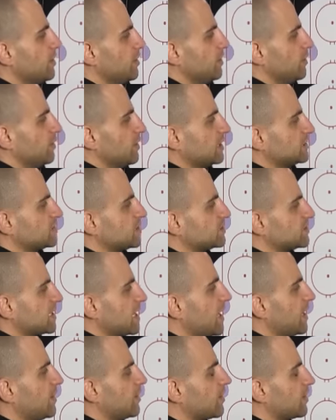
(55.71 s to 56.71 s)
You know, let's just
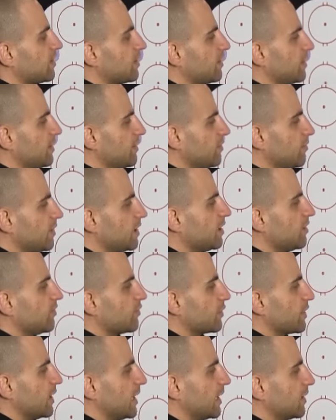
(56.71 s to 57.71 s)
say you're in the middle of
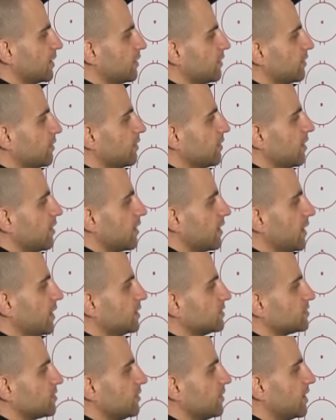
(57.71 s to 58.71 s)
the rink, all
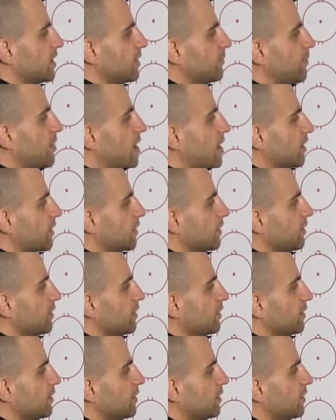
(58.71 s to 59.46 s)
right? So you get a puck.